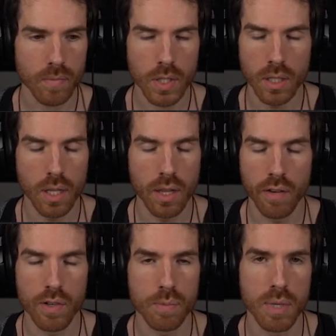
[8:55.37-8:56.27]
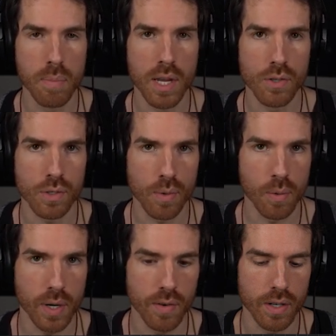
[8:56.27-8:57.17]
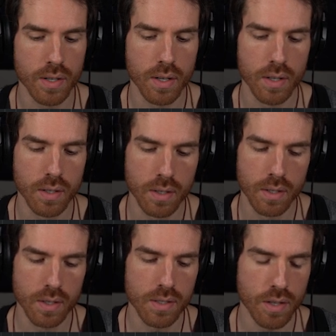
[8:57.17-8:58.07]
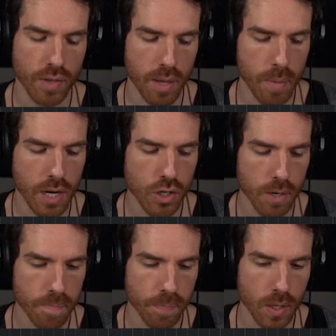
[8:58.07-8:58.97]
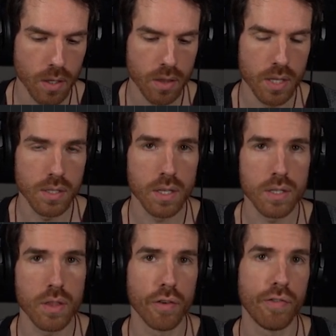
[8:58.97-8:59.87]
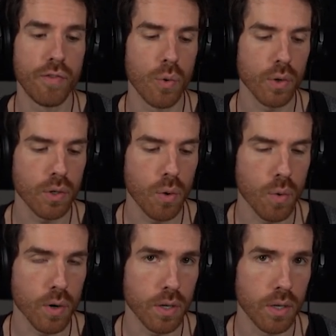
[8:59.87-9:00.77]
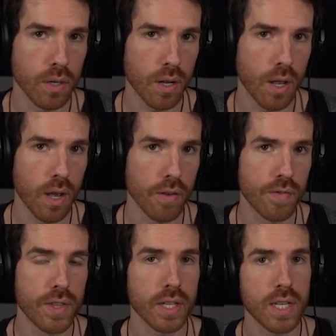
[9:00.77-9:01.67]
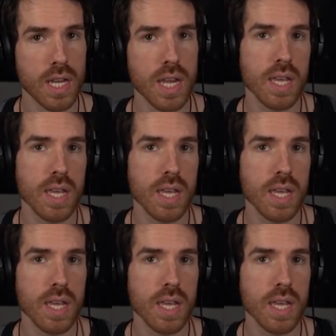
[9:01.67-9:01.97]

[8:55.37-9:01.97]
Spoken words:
You can think of it as B major as well, whatever. C flat major. This is the 4 chord of the key